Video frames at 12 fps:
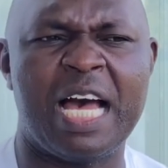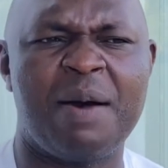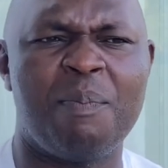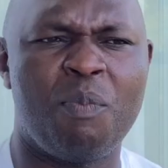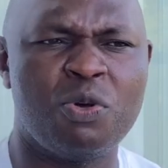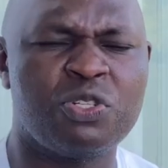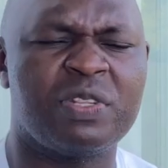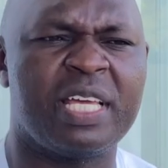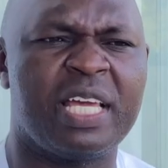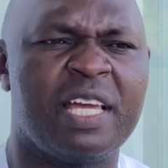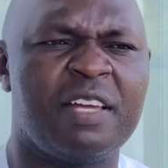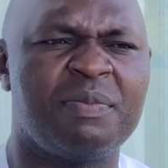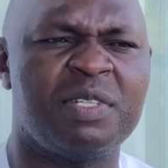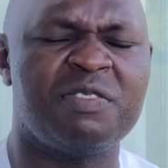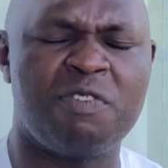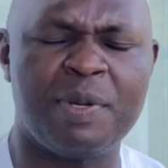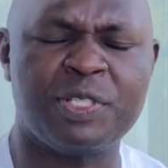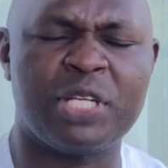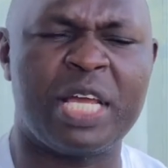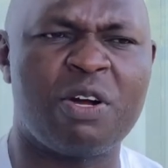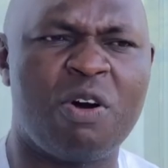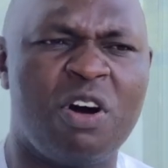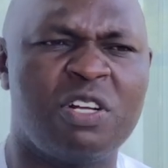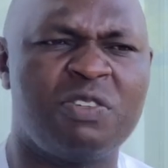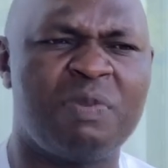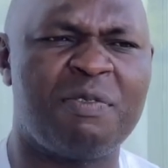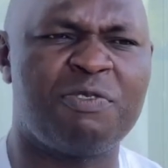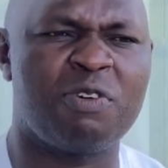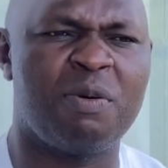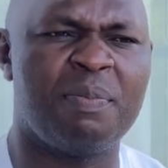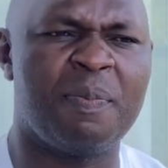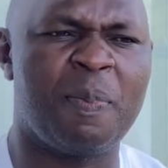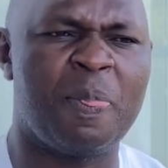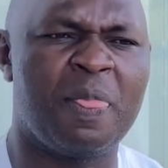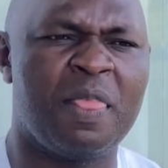Most of the information I got were from